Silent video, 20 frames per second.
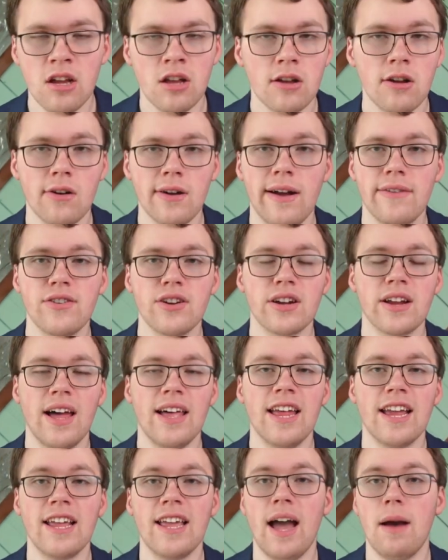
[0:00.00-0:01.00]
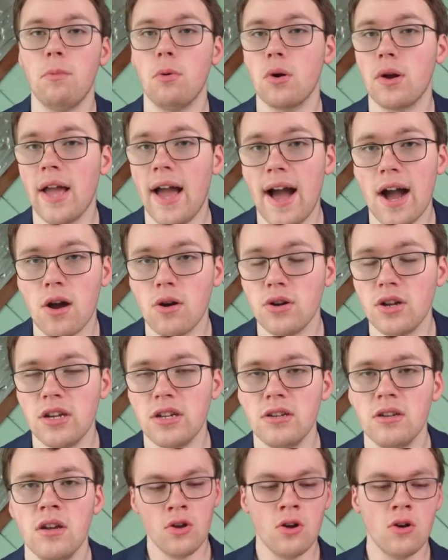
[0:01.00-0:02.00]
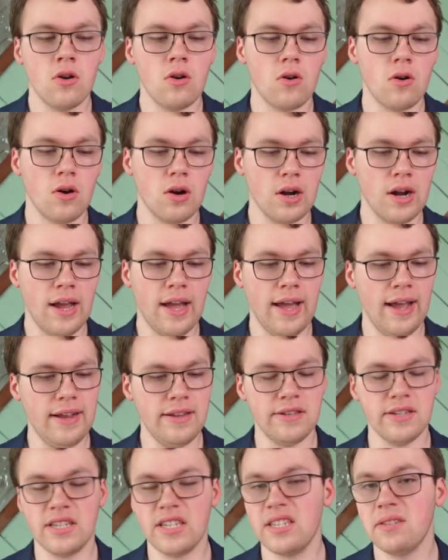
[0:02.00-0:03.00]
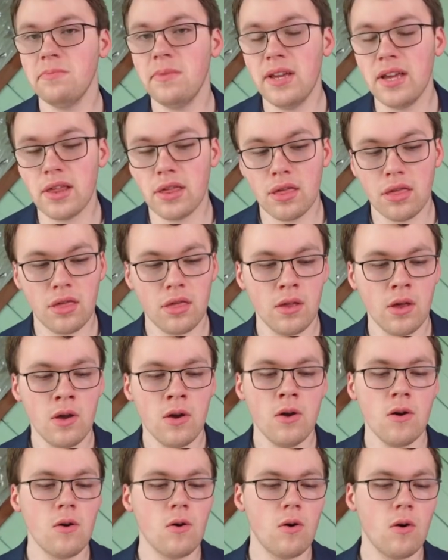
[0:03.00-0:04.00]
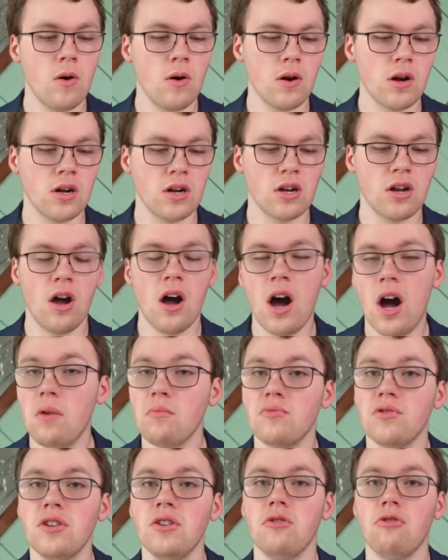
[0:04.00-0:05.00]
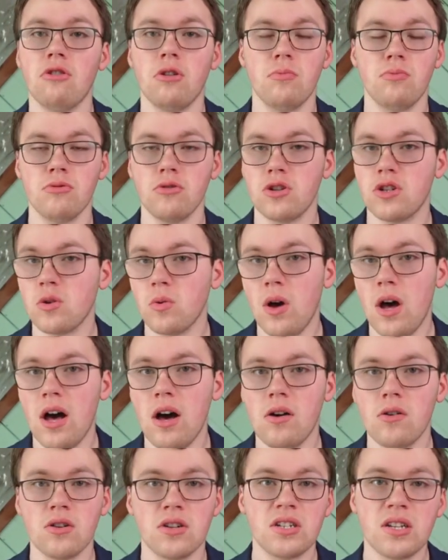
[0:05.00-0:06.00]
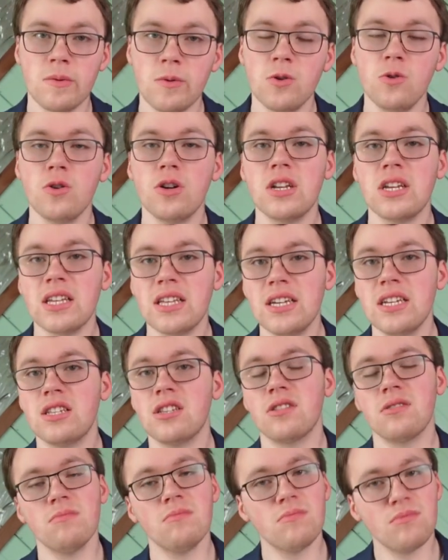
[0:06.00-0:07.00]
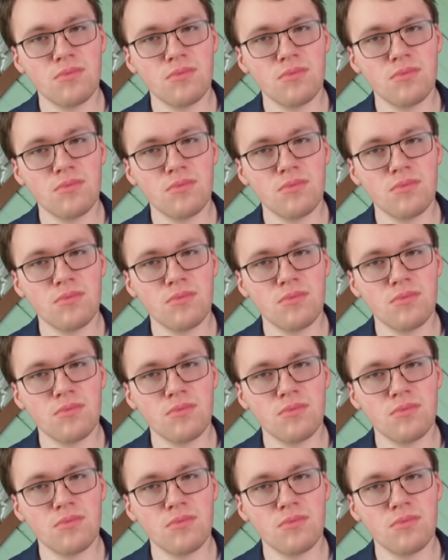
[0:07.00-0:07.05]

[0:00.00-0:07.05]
going after a guy like Kaapo Kakkonen or a DeSmith or Comrie or Brossoit or someone who can at least